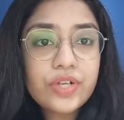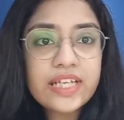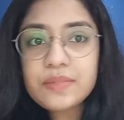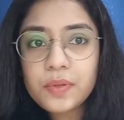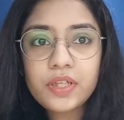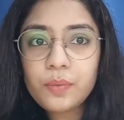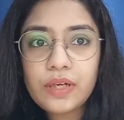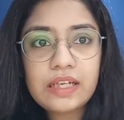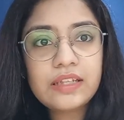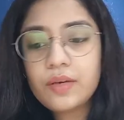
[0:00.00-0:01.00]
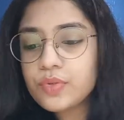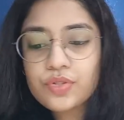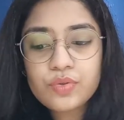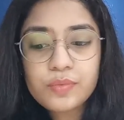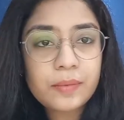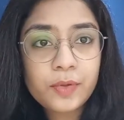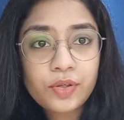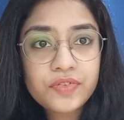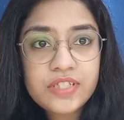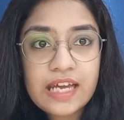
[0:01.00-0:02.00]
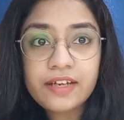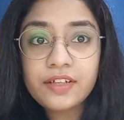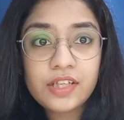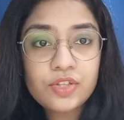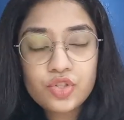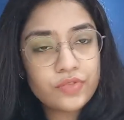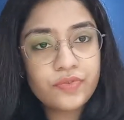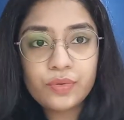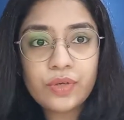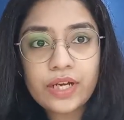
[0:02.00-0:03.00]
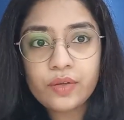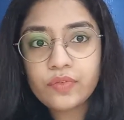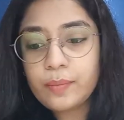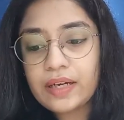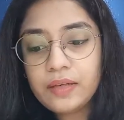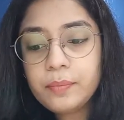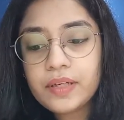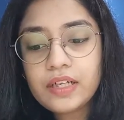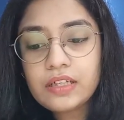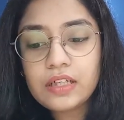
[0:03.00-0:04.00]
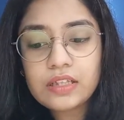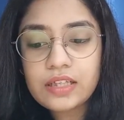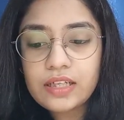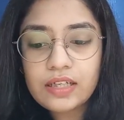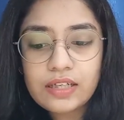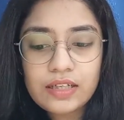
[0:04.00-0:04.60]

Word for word: it writes pretty well. There was no amount of staggering. It just flew right off the bat. But then